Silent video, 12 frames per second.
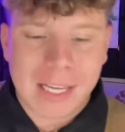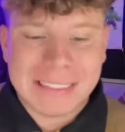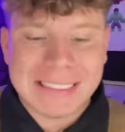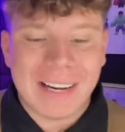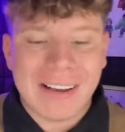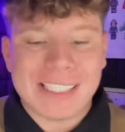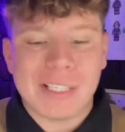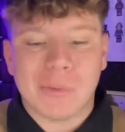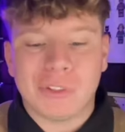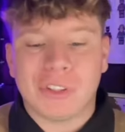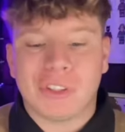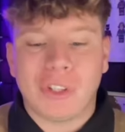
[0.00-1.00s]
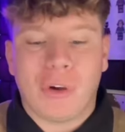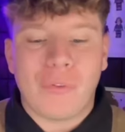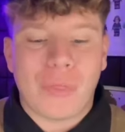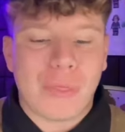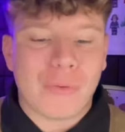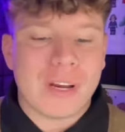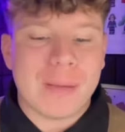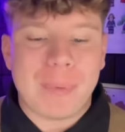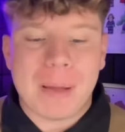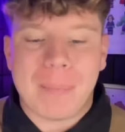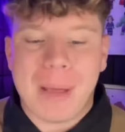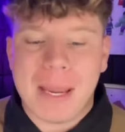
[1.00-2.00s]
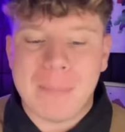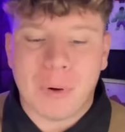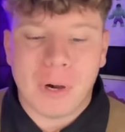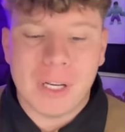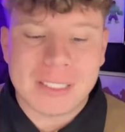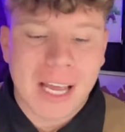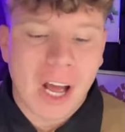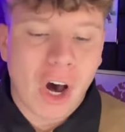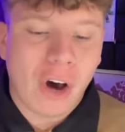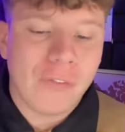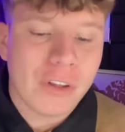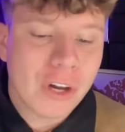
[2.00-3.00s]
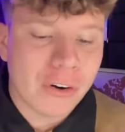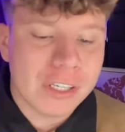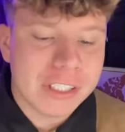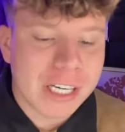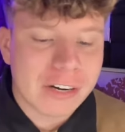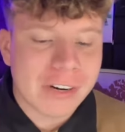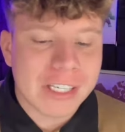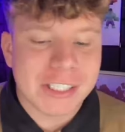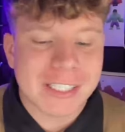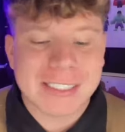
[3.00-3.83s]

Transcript: Cardano actually wants to solve three big pain points of the current generation.